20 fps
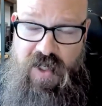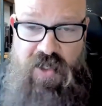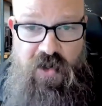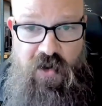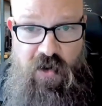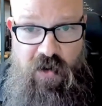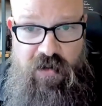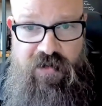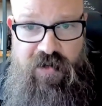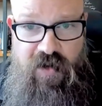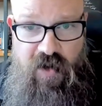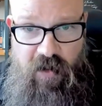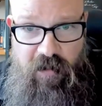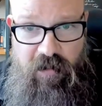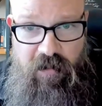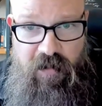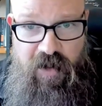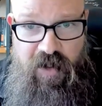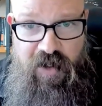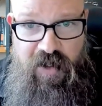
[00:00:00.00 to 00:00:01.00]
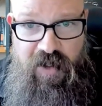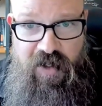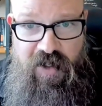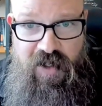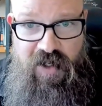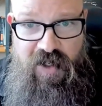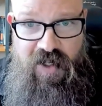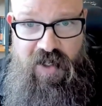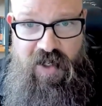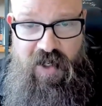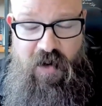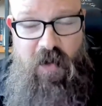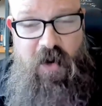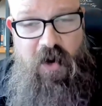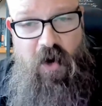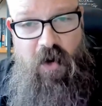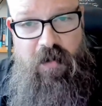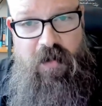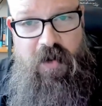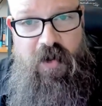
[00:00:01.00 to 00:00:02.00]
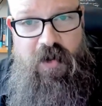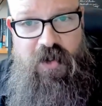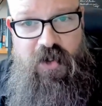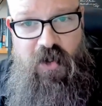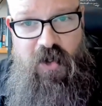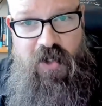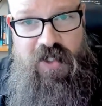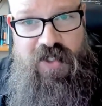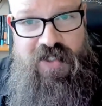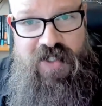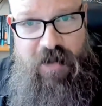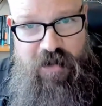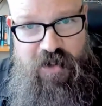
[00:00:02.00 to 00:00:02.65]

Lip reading: in your firm. We hope you enjoy this